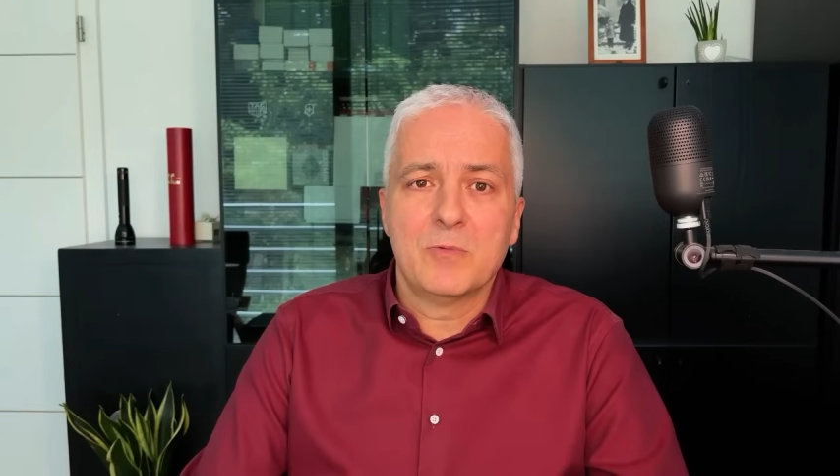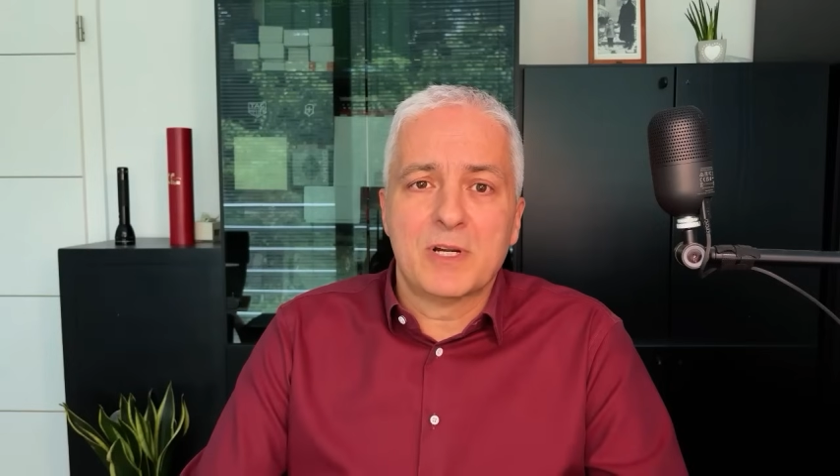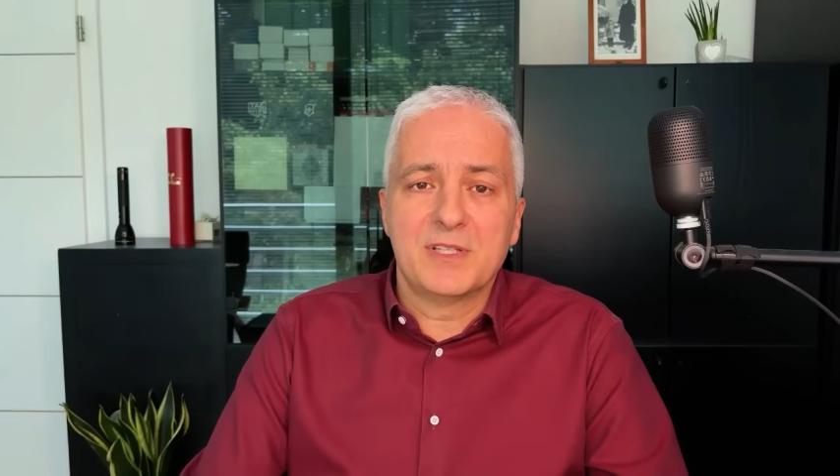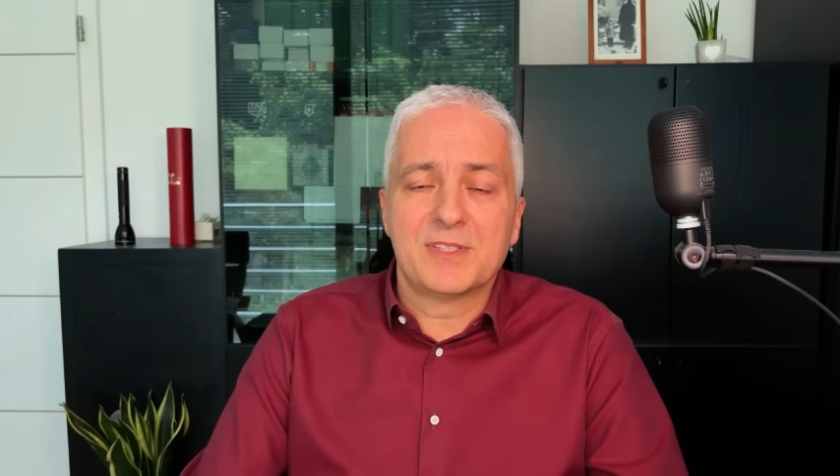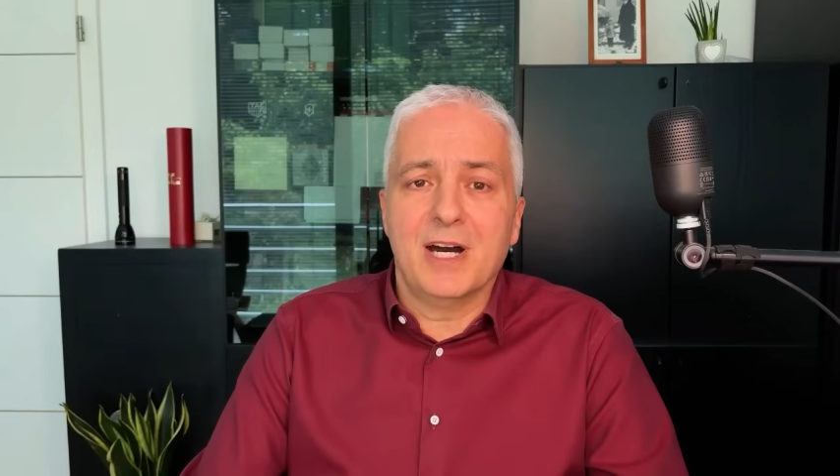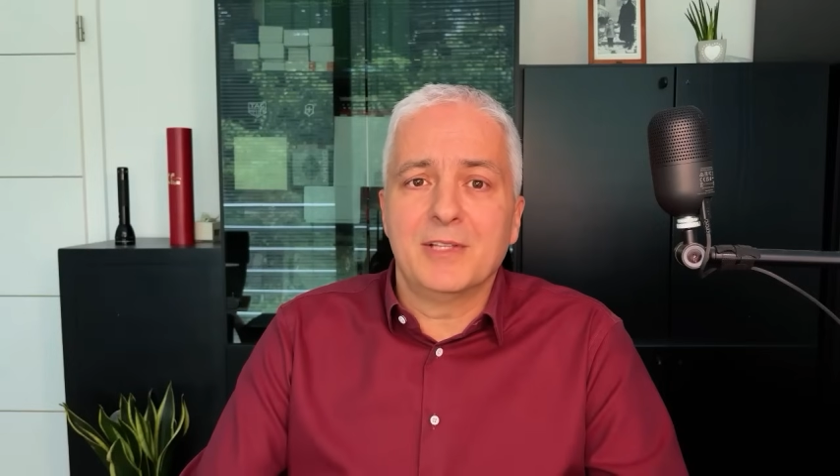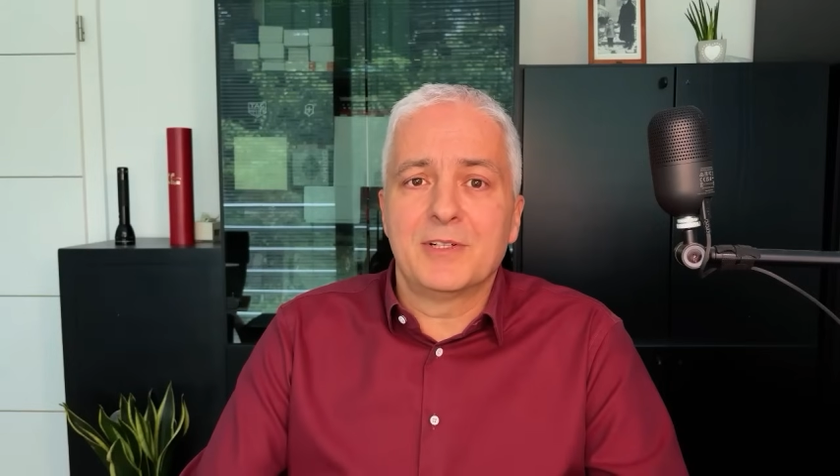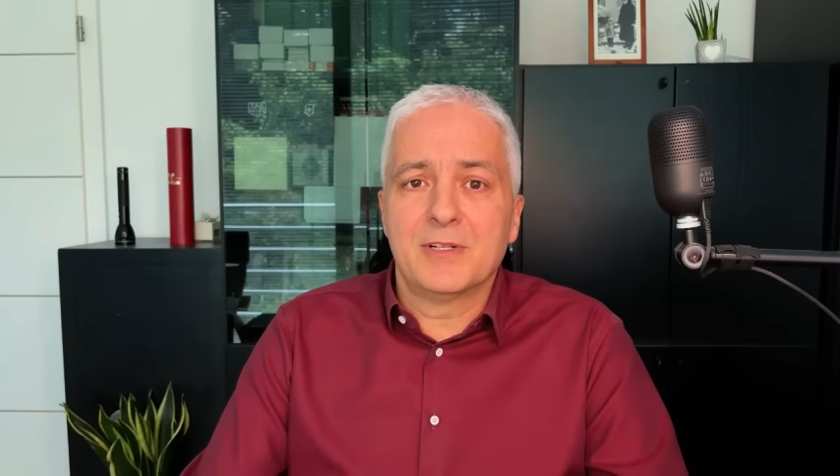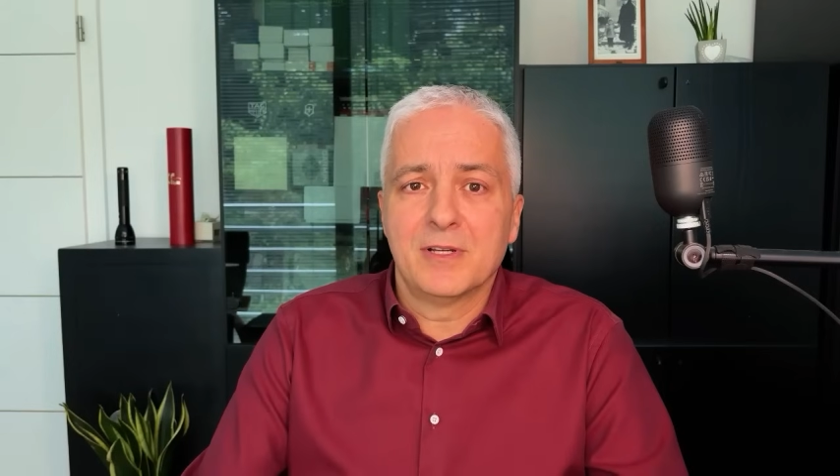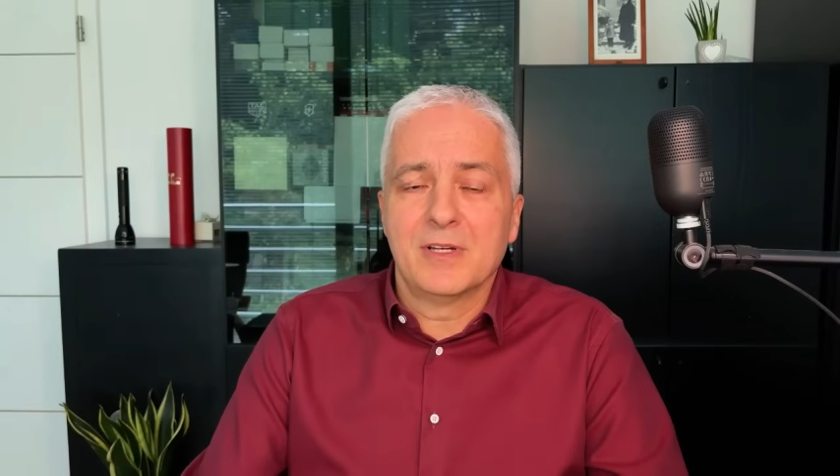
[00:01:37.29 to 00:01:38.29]
whereas
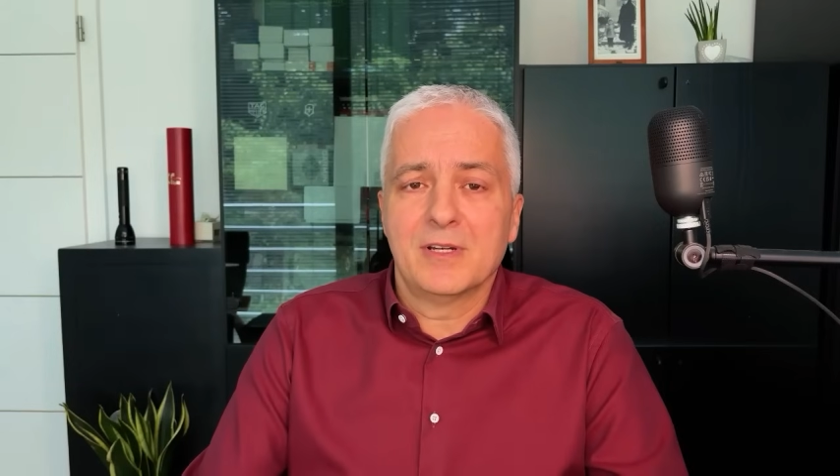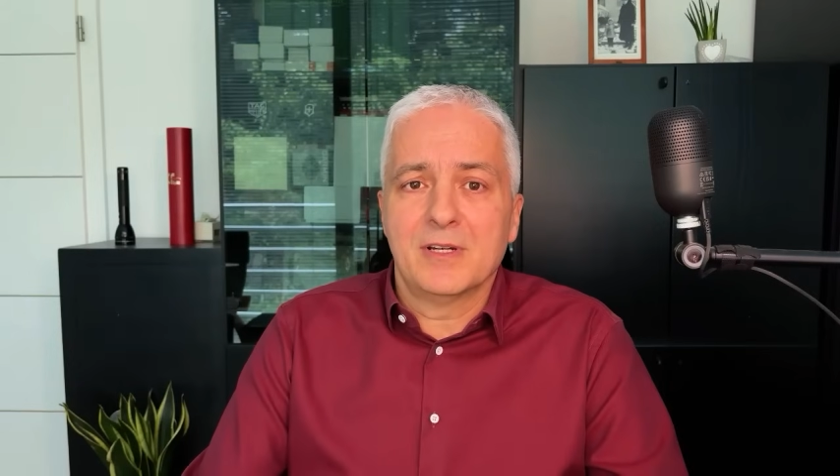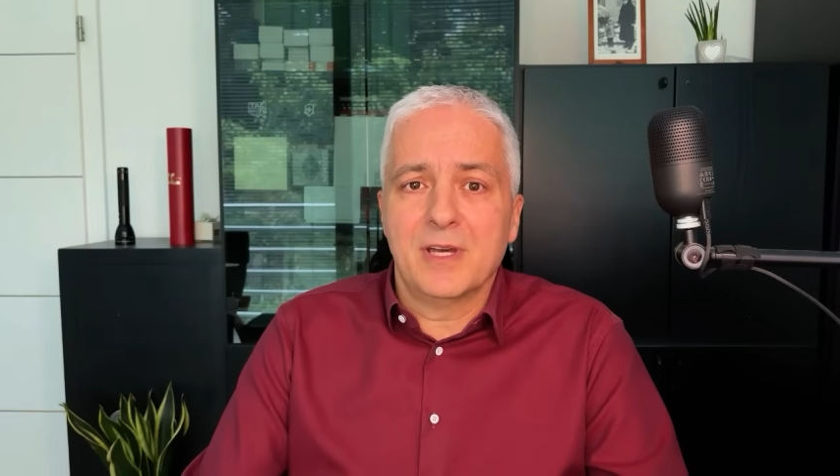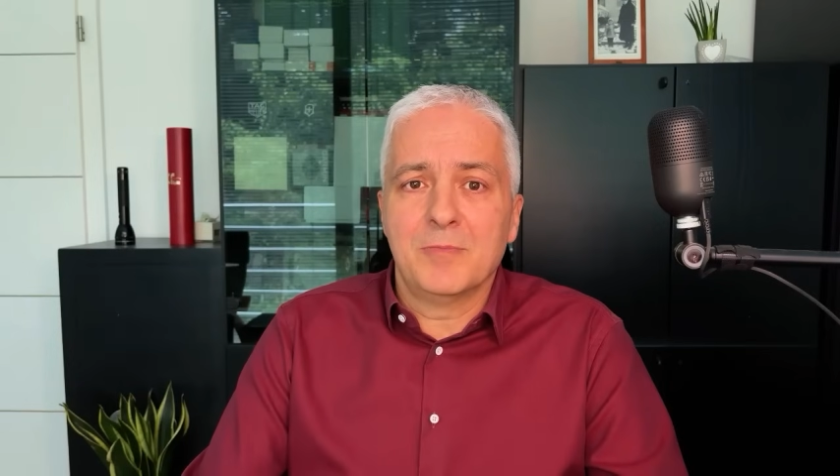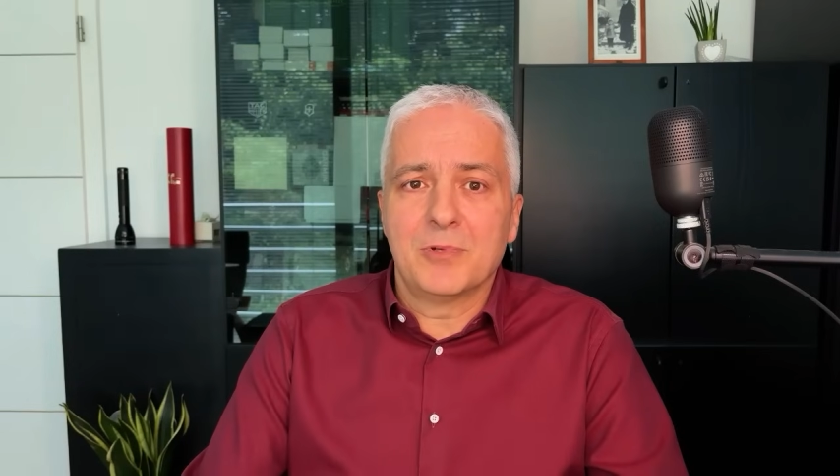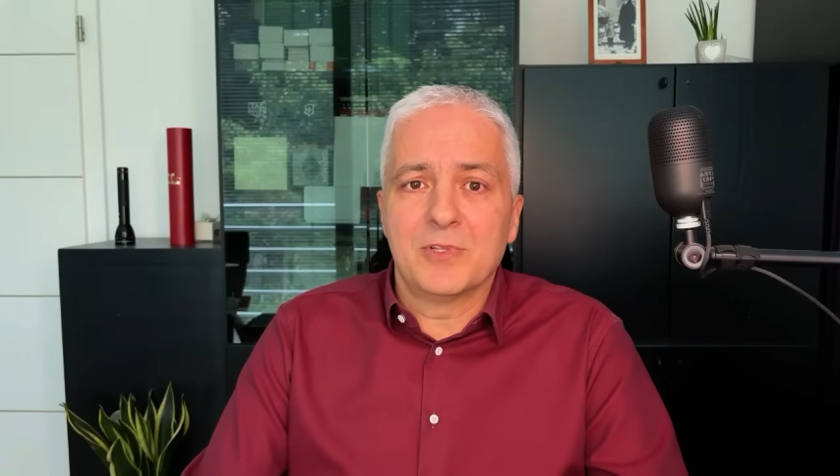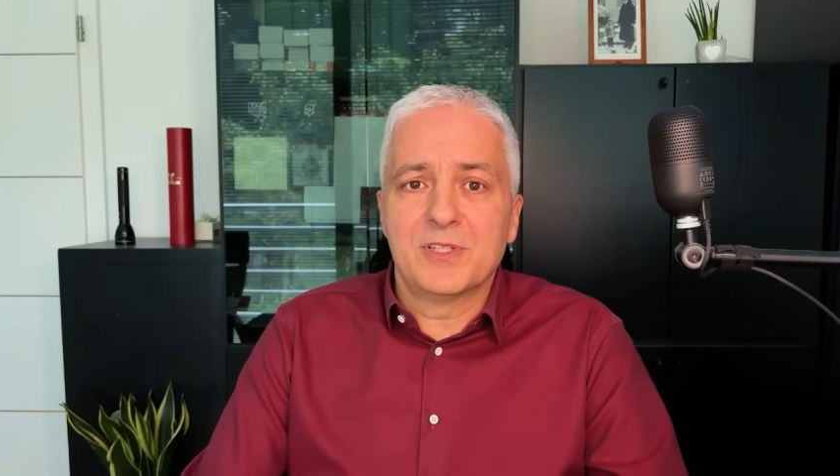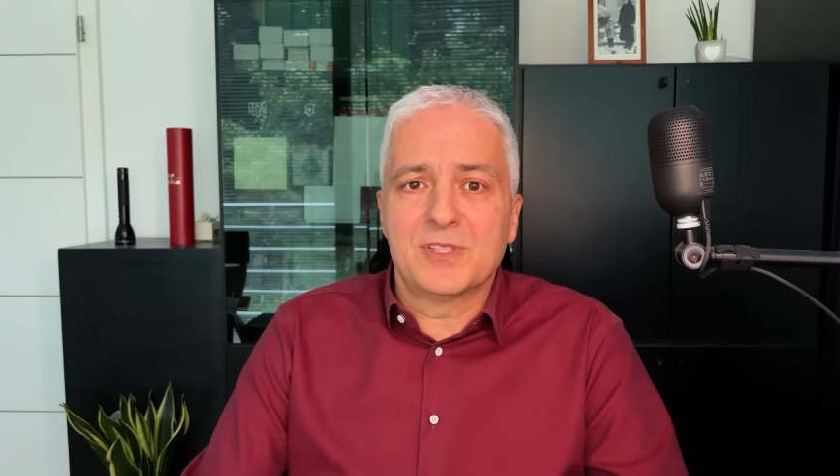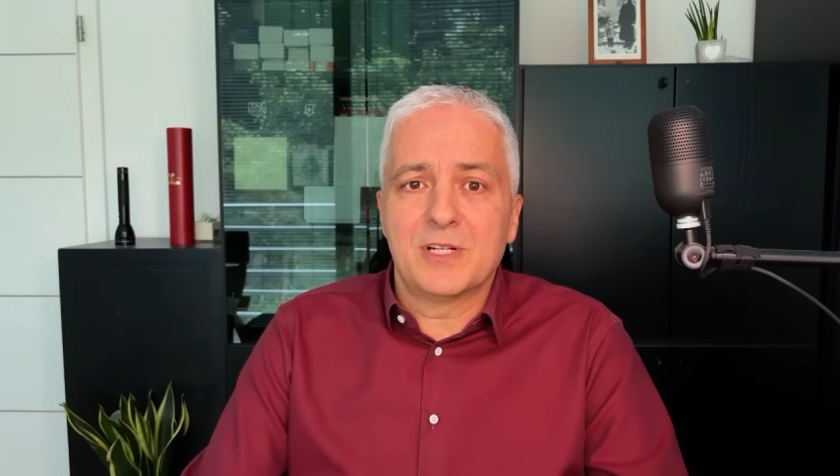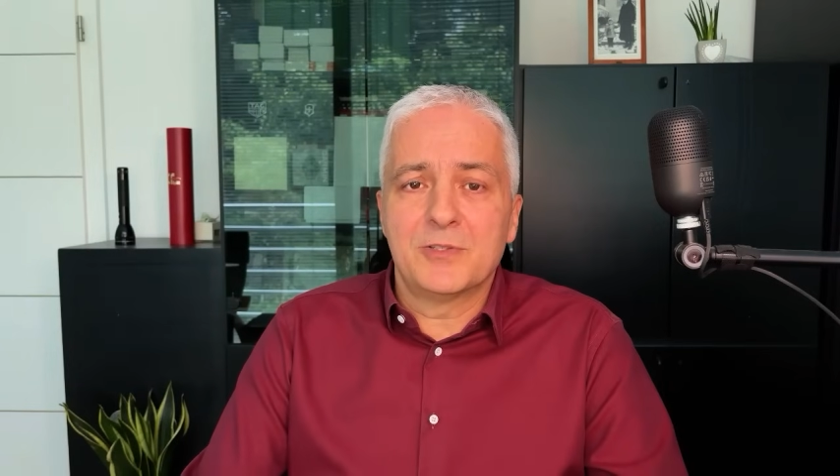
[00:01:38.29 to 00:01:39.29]
other
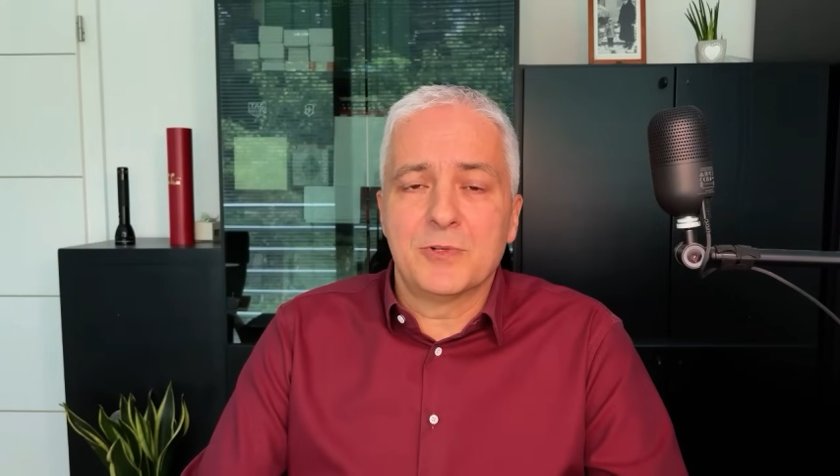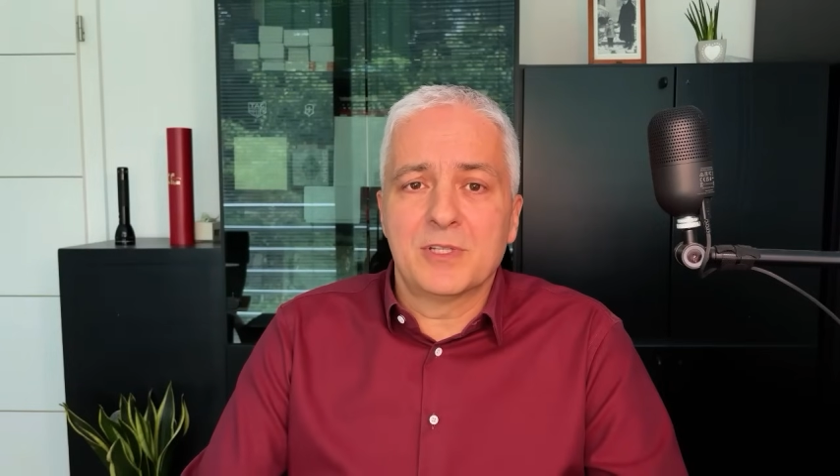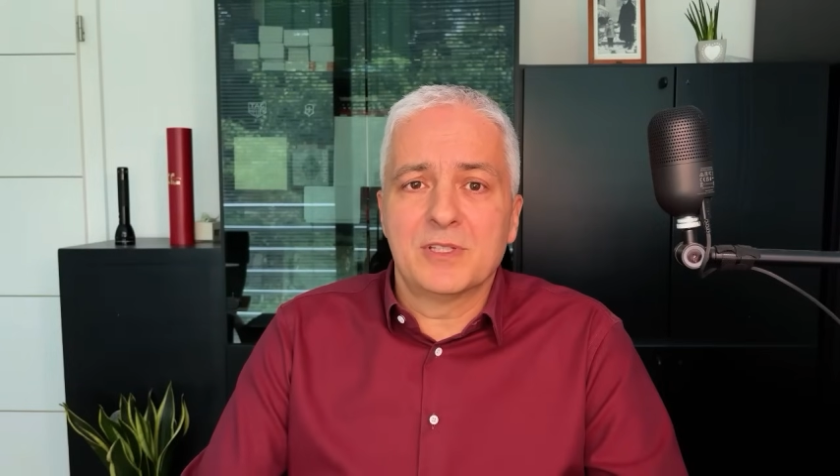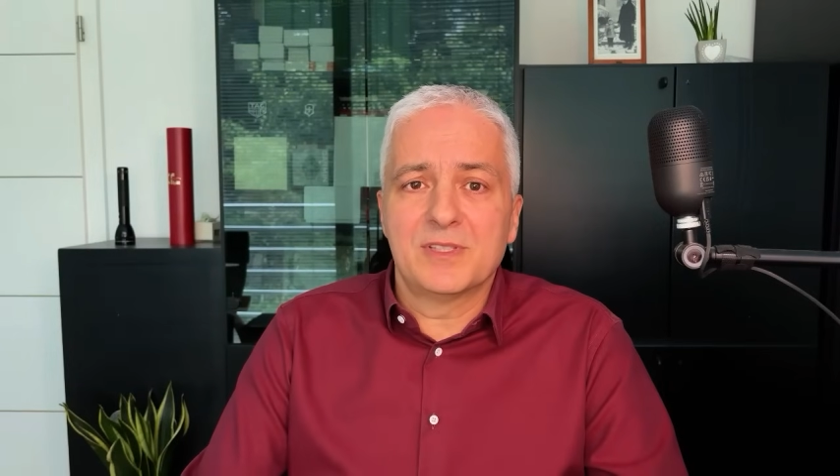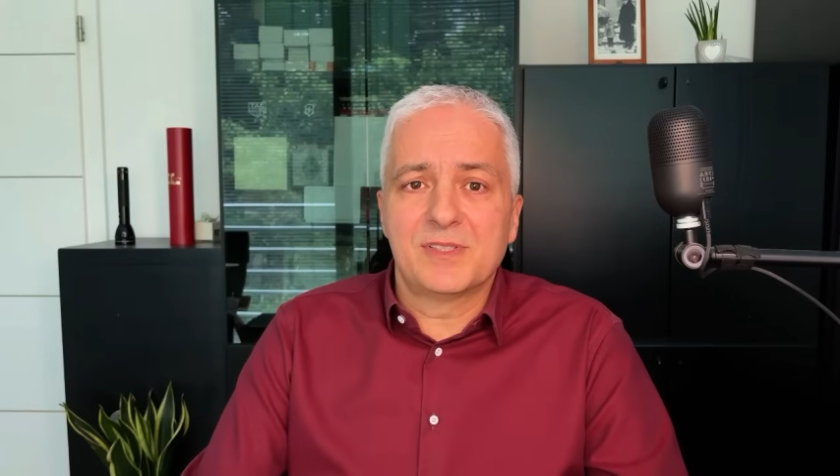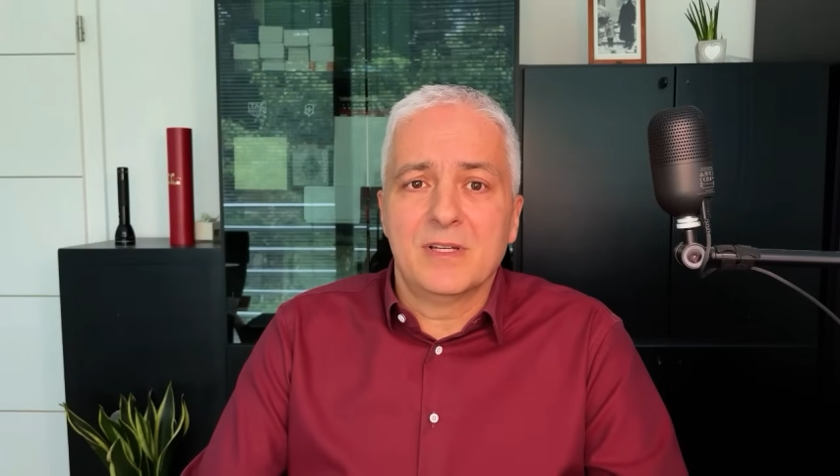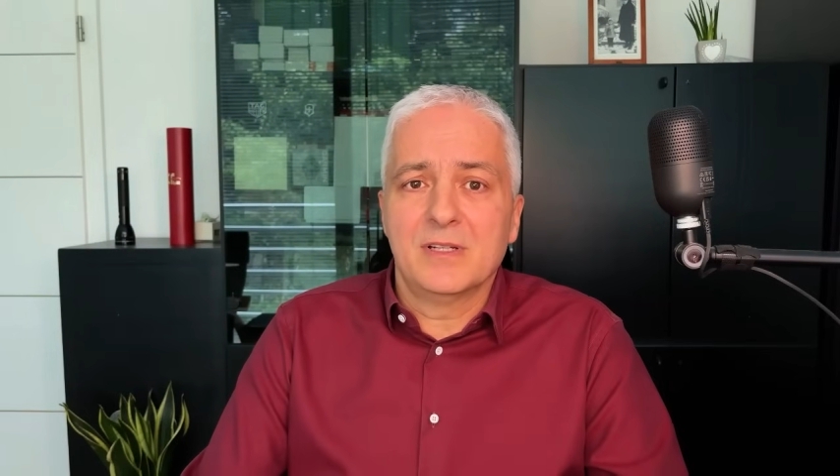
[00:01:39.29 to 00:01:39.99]
employees are doing this,